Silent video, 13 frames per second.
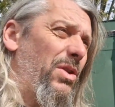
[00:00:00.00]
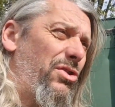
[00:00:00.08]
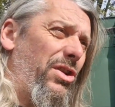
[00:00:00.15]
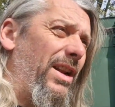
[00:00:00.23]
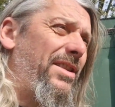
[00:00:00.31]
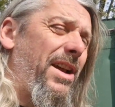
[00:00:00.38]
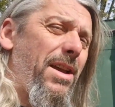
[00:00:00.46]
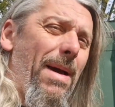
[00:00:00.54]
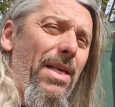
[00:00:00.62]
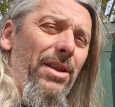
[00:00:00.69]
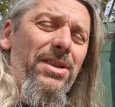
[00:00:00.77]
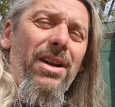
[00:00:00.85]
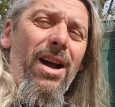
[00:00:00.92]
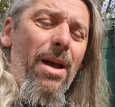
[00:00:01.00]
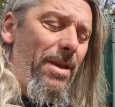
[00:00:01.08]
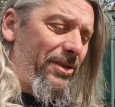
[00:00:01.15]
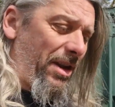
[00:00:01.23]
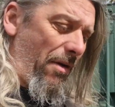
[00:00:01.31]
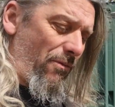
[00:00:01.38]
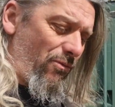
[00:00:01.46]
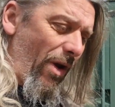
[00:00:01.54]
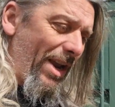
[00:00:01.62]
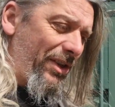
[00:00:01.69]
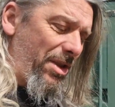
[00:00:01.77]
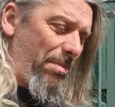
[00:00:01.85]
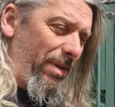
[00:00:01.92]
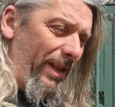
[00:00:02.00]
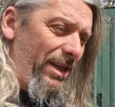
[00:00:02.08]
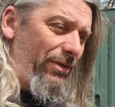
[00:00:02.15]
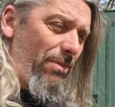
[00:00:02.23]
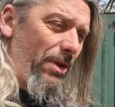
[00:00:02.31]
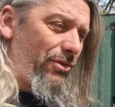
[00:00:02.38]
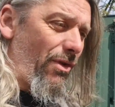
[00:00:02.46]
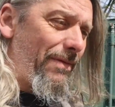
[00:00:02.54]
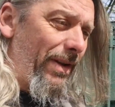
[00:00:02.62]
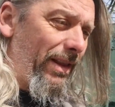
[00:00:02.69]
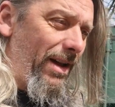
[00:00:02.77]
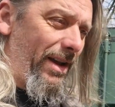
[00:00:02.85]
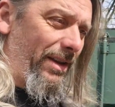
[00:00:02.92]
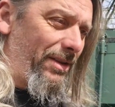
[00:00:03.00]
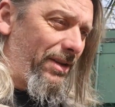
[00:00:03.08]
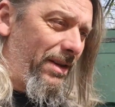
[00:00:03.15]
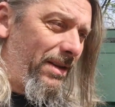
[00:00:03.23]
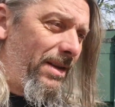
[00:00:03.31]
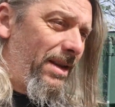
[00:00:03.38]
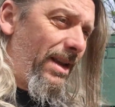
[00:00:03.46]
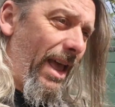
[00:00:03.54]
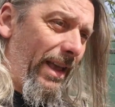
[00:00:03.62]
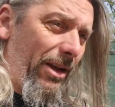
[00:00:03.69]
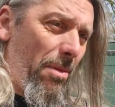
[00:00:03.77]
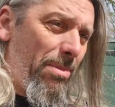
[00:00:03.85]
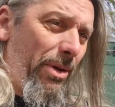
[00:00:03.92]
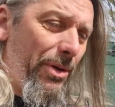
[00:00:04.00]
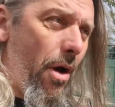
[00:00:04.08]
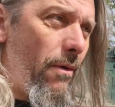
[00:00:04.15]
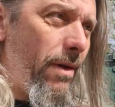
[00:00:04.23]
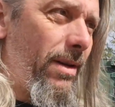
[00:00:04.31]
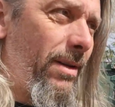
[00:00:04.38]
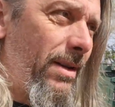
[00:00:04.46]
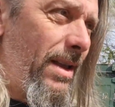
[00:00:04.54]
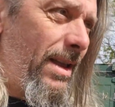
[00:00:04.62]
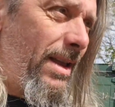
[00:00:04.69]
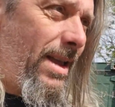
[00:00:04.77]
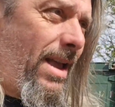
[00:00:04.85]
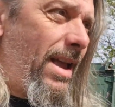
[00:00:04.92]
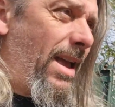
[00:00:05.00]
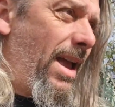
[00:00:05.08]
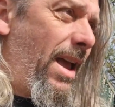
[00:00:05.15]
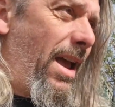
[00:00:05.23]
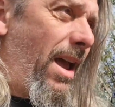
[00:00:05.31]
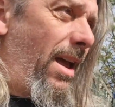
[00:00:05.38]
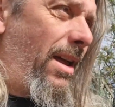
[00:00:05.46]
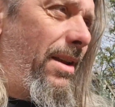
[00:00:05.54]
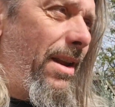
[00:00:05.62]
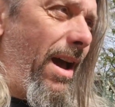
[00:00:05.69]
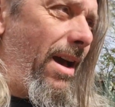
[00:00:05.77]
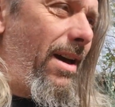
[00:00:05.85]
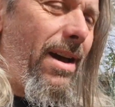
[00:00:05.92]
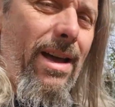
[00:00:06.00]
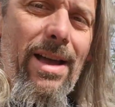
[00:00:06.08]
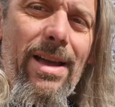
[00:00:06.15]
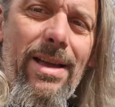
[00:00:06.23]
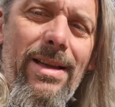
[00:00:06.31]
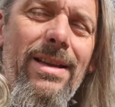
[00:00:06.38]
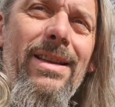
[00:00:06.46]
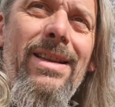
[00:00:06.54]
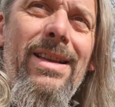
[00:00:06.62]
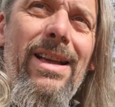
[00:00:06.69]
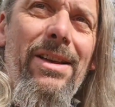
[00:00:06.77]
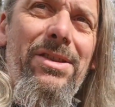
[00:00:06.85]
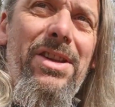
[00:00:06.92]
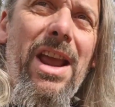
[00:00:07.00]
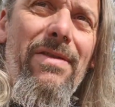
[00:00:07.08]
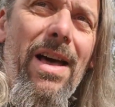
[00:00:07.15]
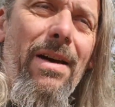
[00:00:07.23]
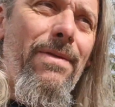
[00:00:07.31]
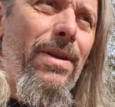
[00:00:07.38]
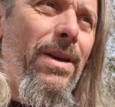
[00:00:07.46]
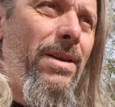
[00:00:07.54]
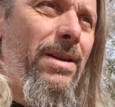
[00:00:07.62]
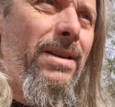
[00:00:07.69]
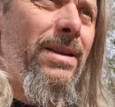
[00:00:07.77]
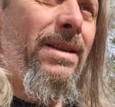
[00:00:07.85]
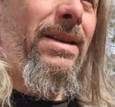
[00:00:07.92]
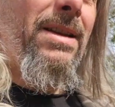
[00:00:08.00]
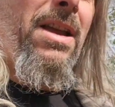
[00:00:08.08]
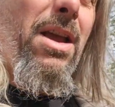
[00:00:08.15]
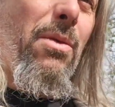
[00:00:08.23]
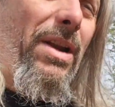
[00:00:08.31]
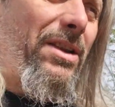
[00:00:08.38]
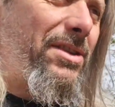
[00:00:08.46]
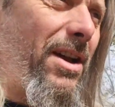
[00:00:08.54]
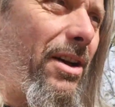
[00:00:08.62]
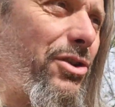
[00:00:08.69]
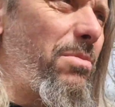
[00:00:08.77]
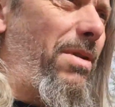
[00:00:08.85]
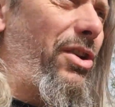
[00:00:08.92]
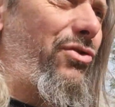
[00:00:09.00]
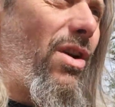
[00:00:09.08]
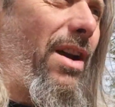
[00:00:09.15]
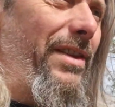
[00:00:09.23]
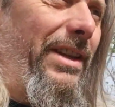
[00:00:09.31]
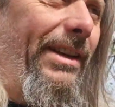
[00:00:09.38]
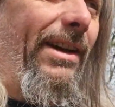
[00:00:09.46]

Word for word: Should I tell you about the time that I raced the police from the traffic lights and got pulled over? Nah, I'll save that for when I start doing my driving